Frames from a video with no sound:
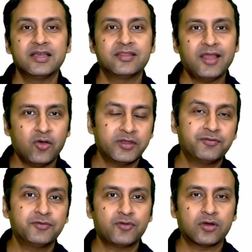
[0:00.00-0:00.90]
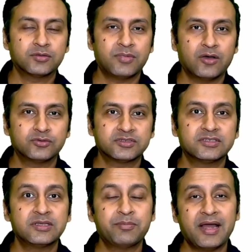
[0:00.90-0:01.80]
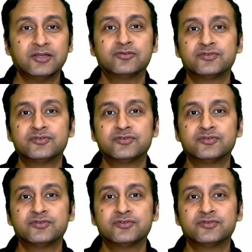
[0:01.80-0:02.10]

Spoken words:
Now that we've talked about the pattern of